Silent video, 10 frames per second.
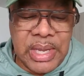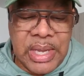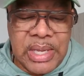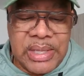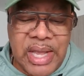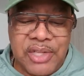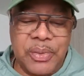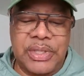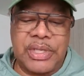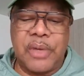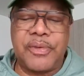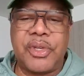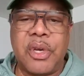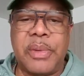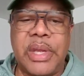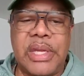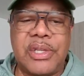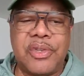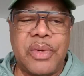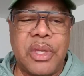That's what self-determination is
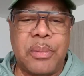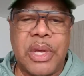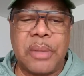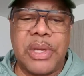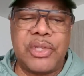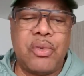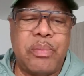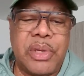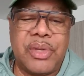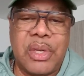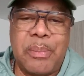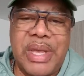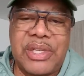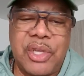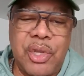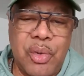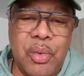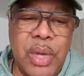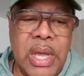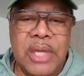really about you building the best you
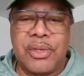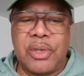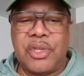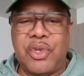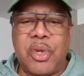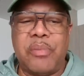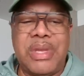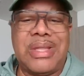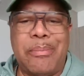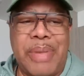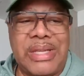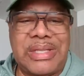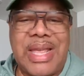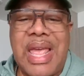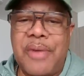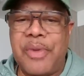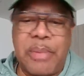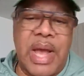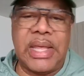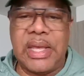so that you can be the best to
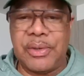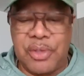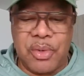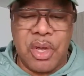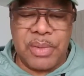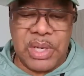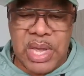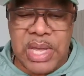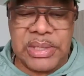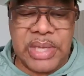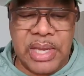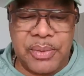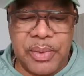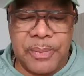everybody else you come in contact with.